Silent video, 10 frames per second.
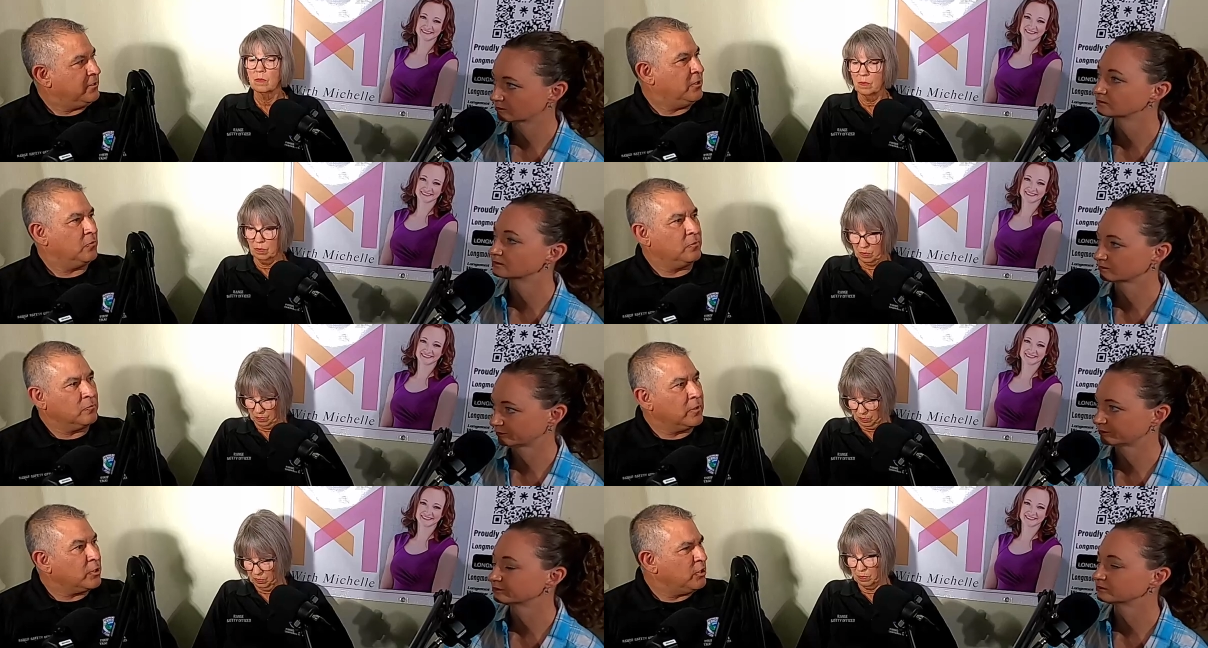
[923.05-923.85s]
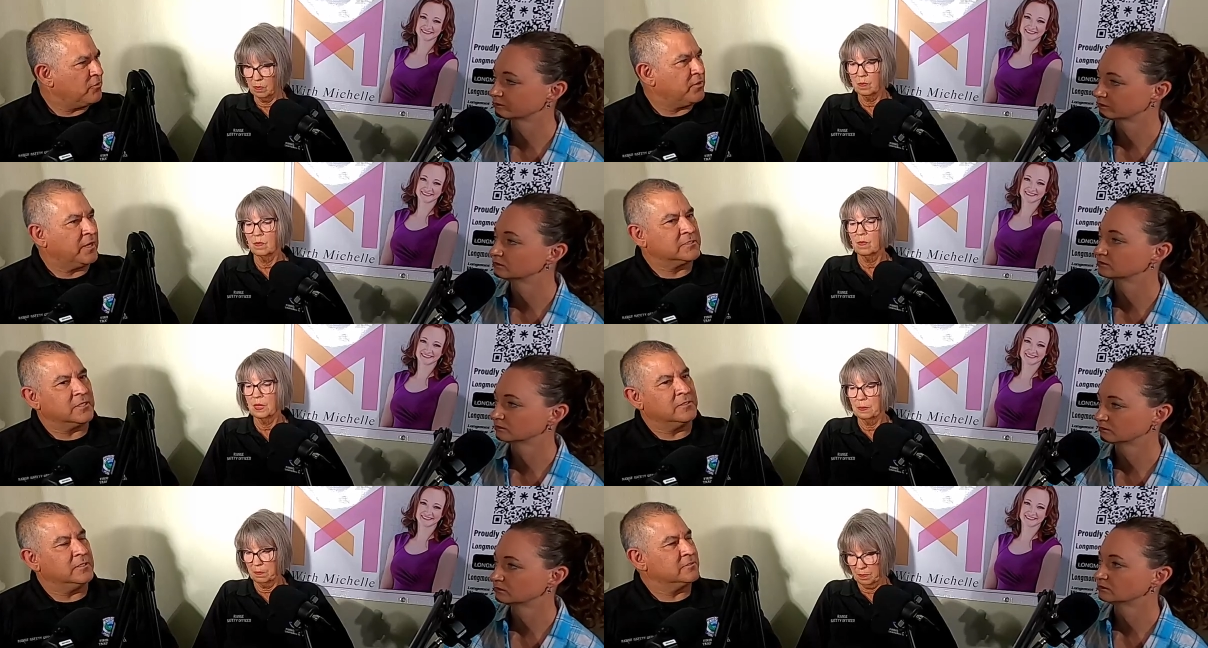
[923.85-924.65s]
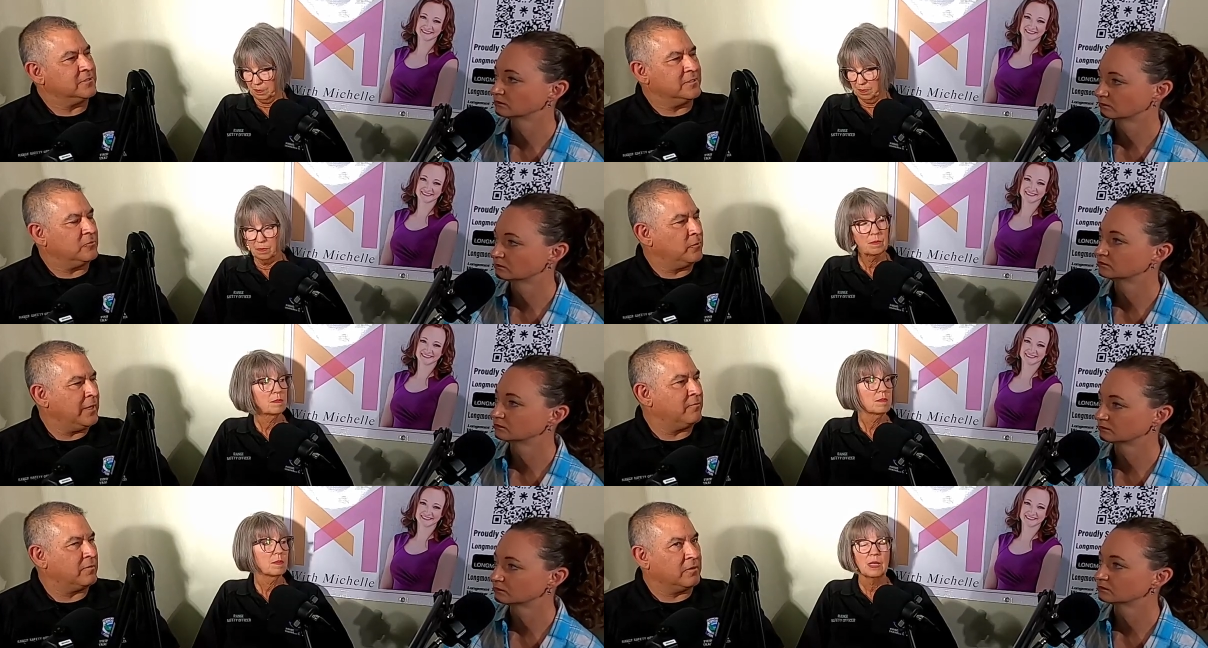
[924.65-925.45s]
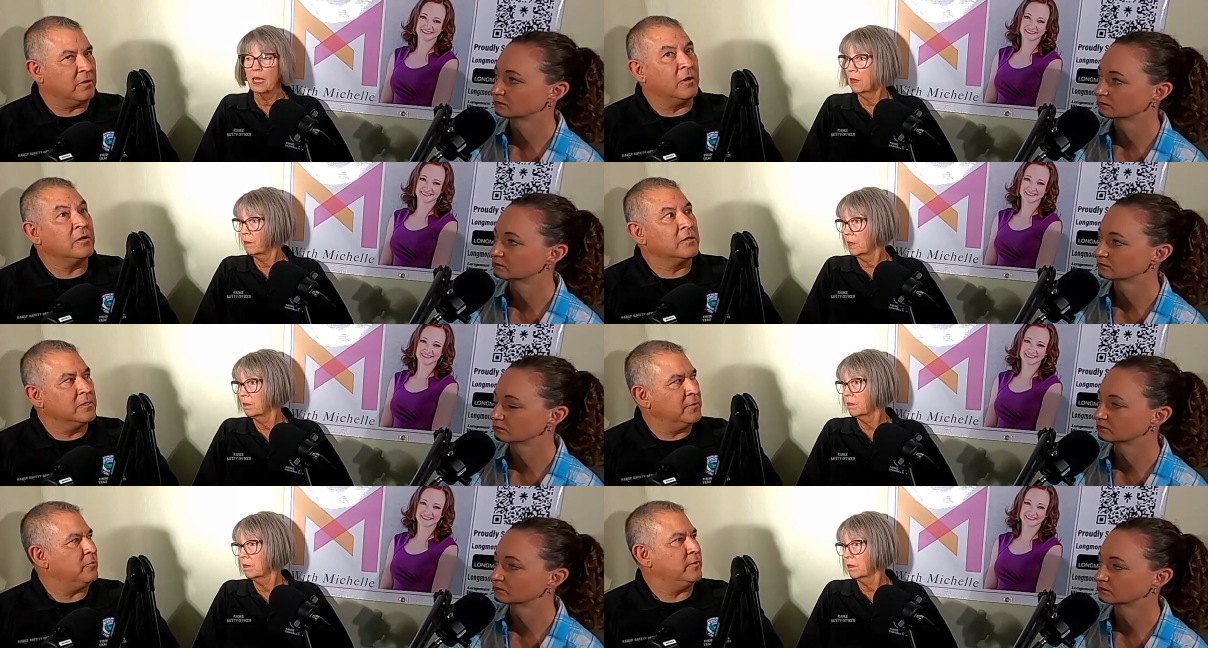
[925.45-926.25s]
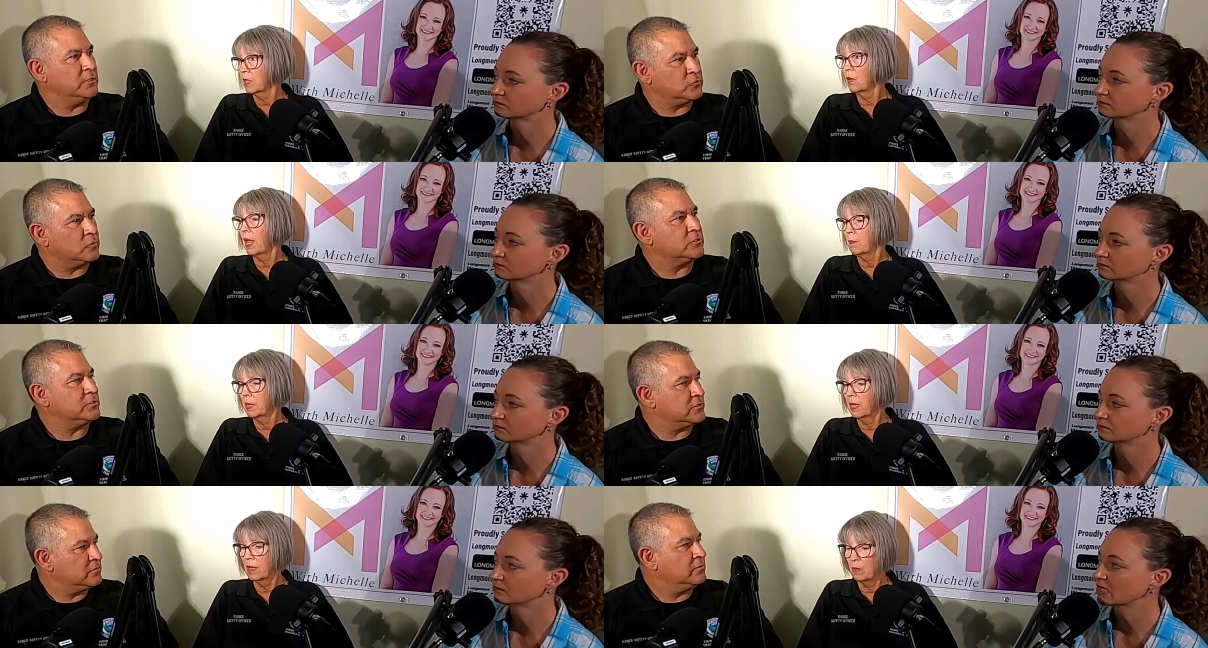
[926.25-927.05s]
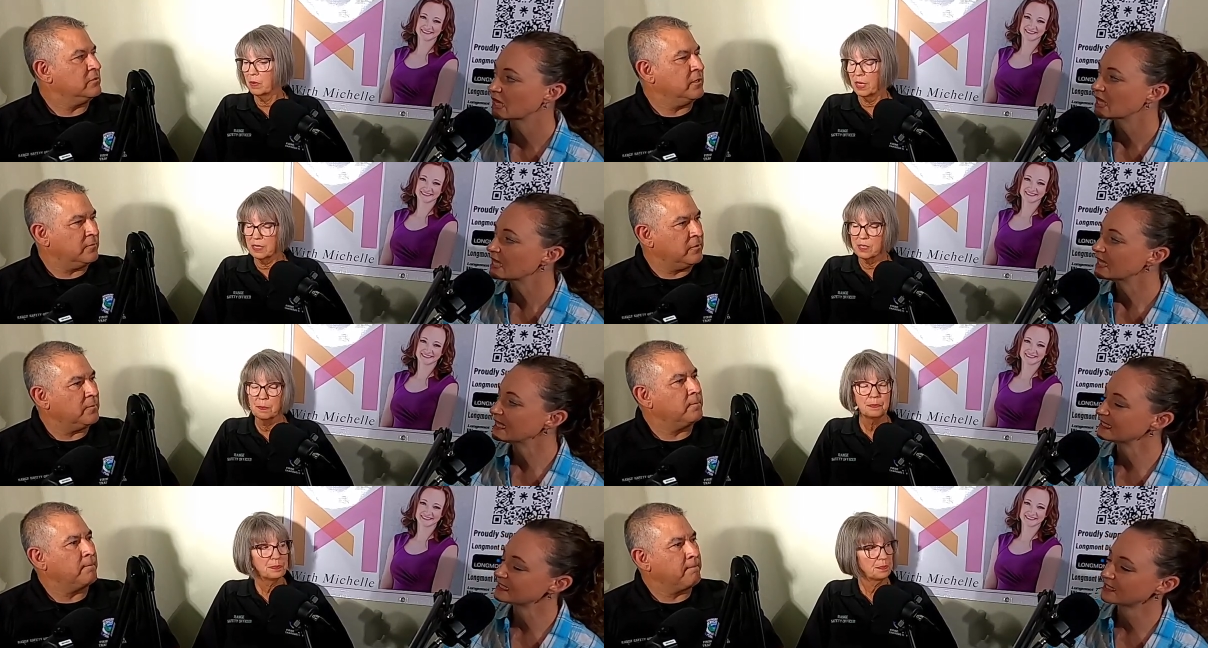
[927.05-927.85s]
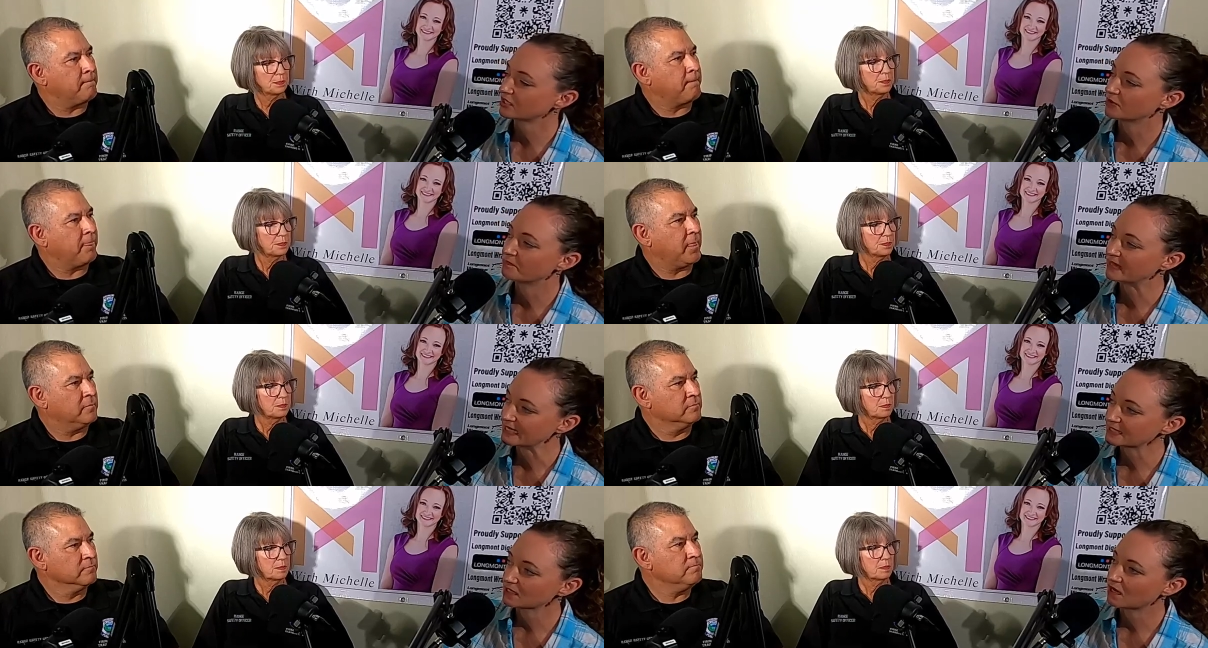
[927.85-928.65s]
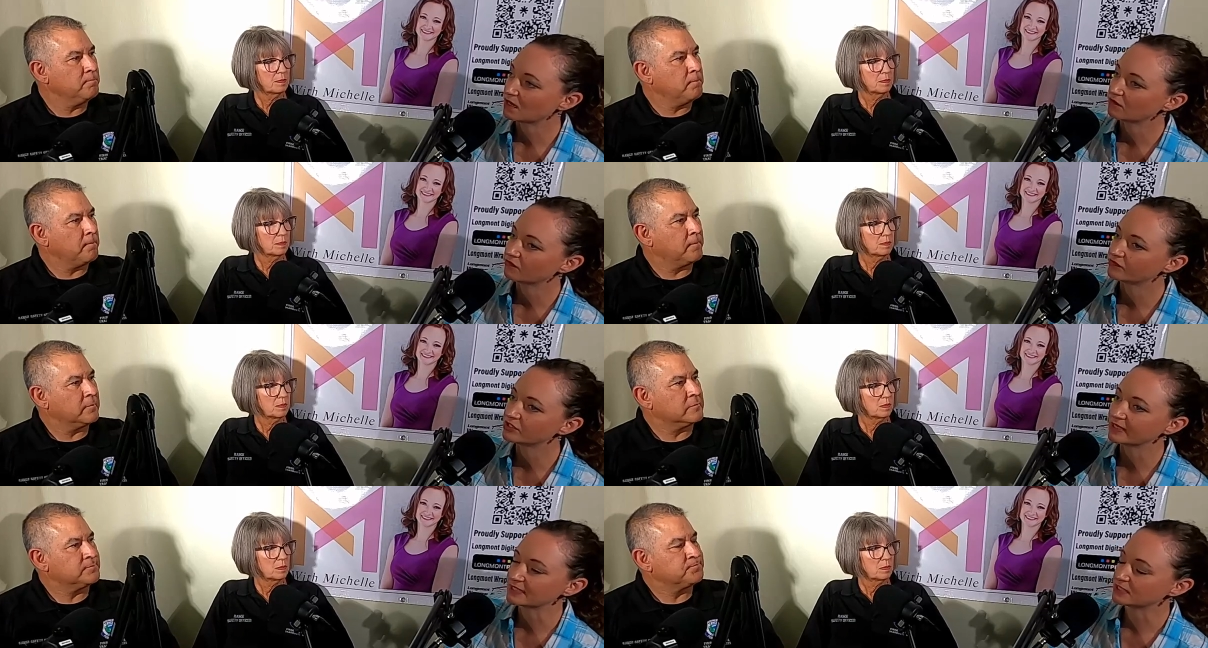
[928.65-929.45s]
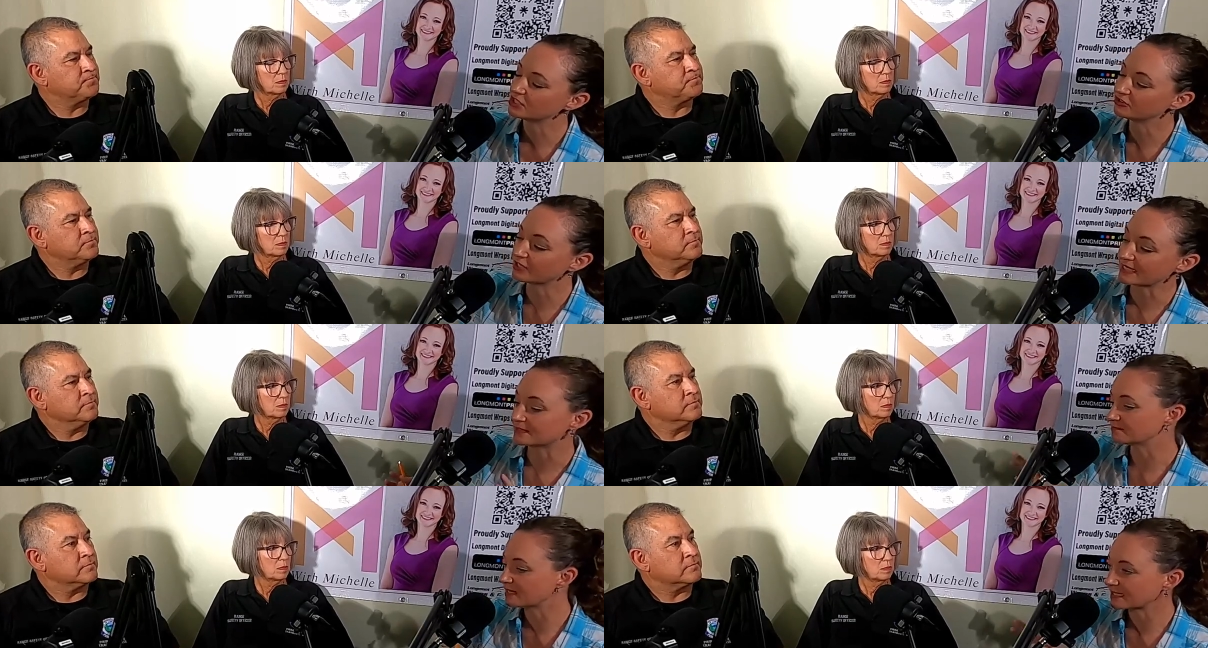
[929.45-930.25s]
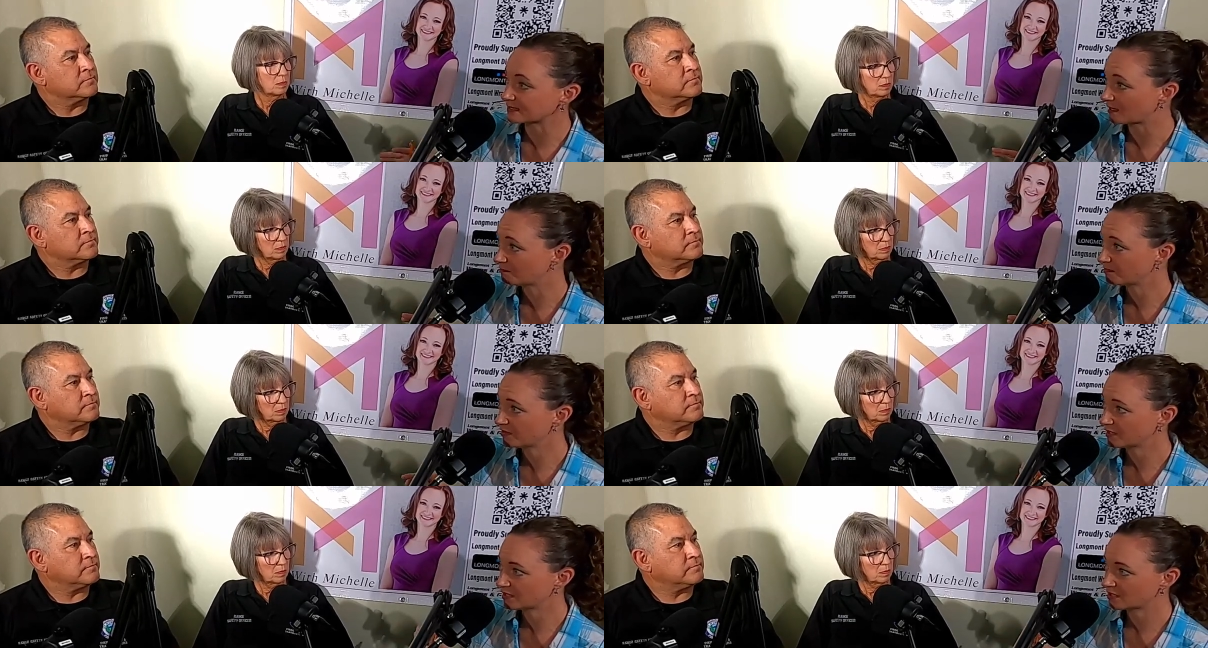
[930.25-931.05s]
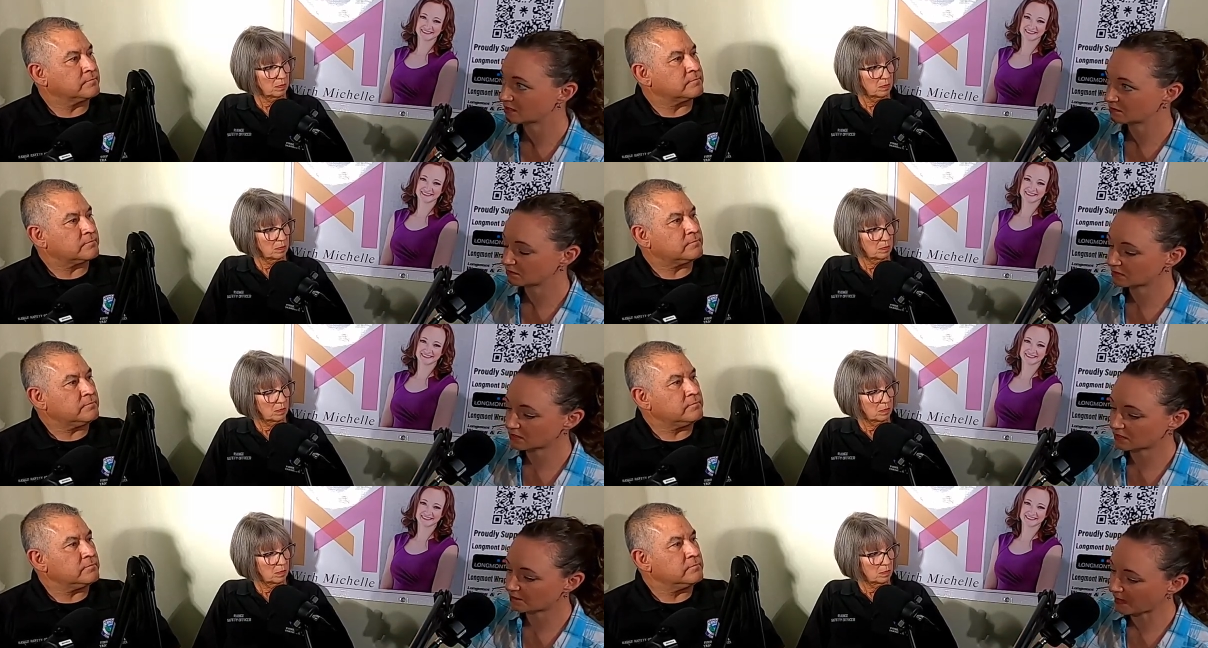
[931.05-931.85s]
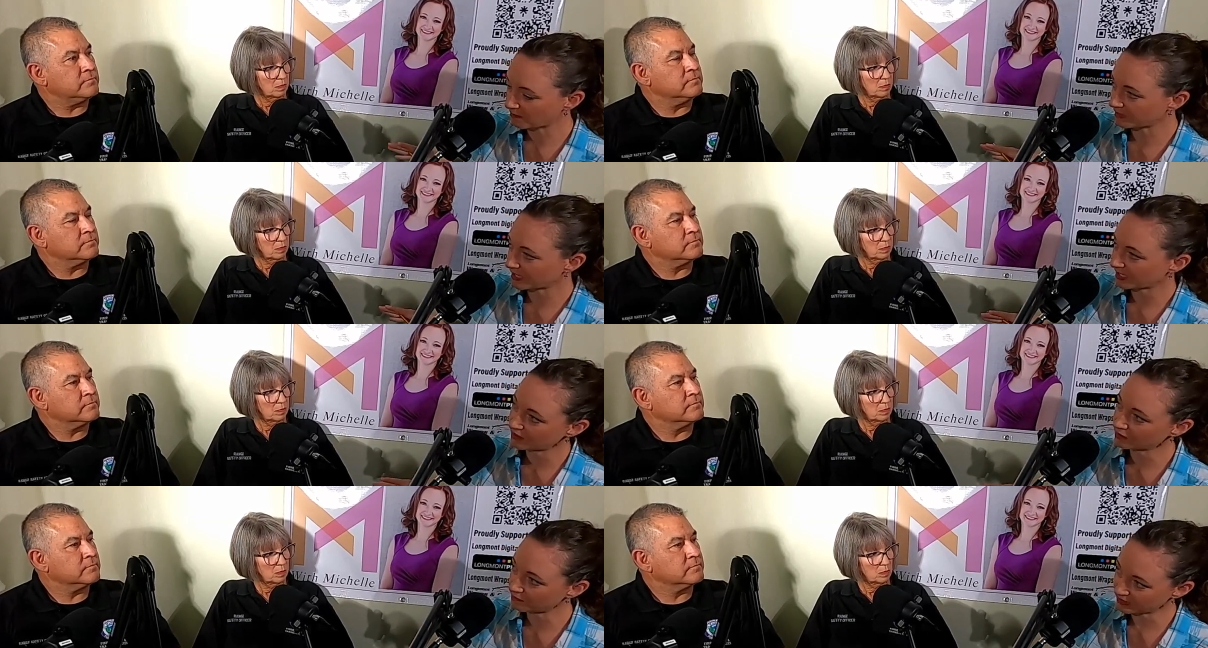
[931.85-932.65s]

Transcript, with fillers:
Speaker 1: you know, what are your thoughts on this? Uh, we have yeah. unlimited resources. They're happy to help. yes. Yep. Is
Speaker 2: there a mix of? Do you guys do you guys mix up the the public and the